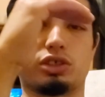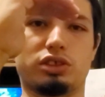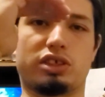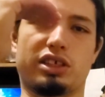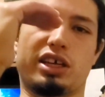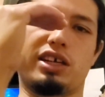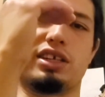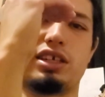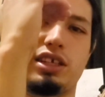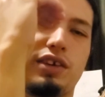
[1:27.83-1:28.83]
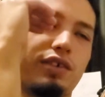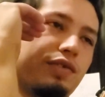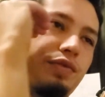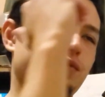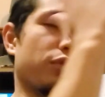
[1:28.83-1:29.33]
looking at needing
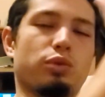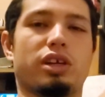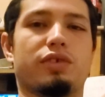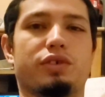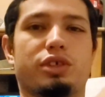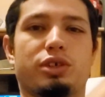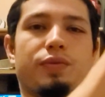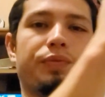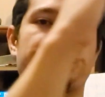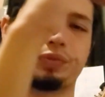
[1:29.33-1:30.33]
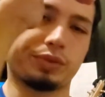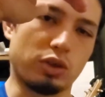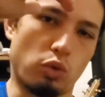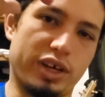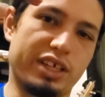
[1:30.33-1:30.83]
for whatever your
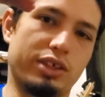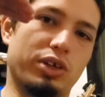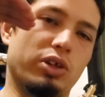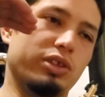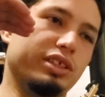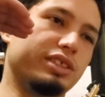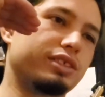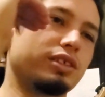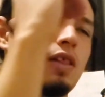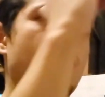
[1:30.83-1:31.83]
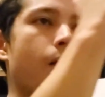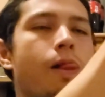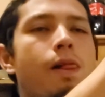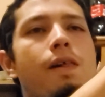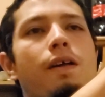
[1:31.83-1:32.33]
weight goal is.
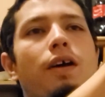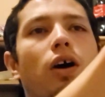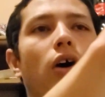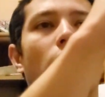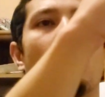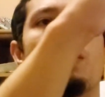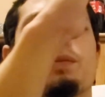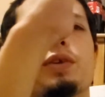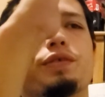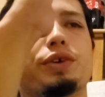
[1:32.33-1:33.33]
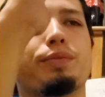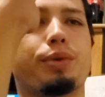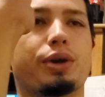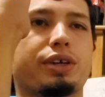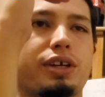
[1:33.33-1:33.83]
If you're
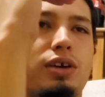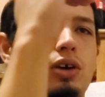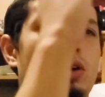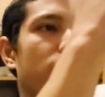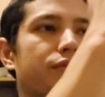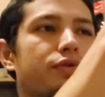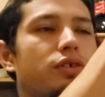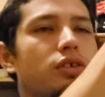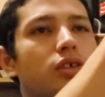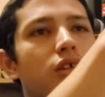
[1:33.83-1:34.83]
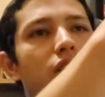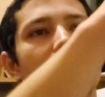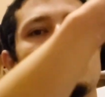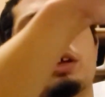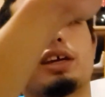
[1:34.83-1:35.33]
burning off
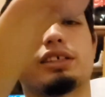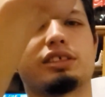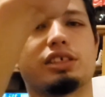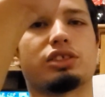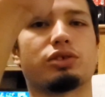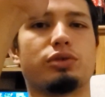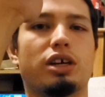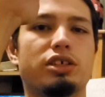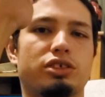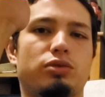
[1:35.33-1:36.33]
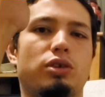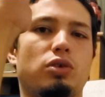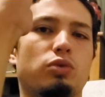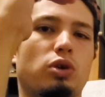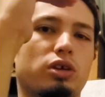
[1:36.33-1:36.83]
excess 300 while
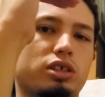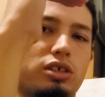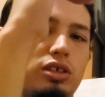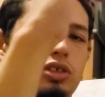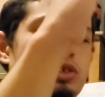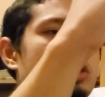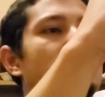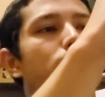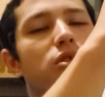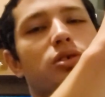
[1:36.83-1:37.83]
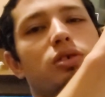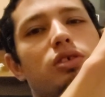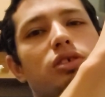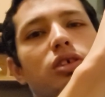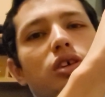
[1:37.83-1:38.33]
walking on a treadmill,
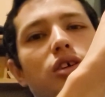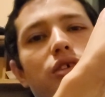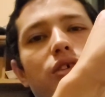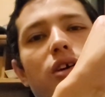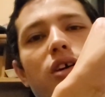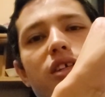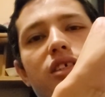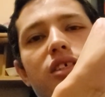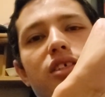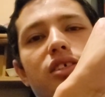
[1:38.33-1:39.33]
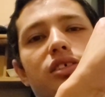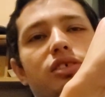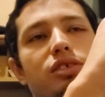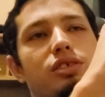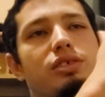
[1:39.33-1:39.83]
you're already eating into
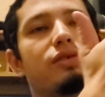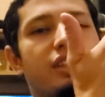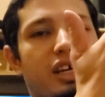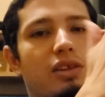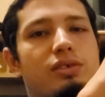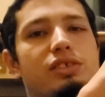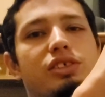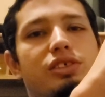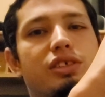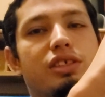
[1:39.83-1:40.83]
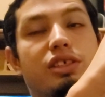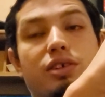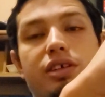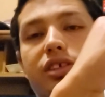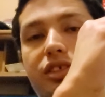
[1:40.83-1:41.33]
your calories that you're eating,
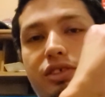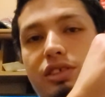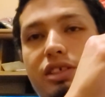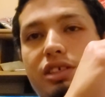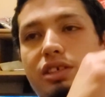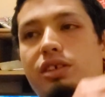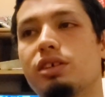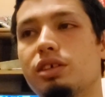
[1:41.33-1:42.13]
right, that you're needing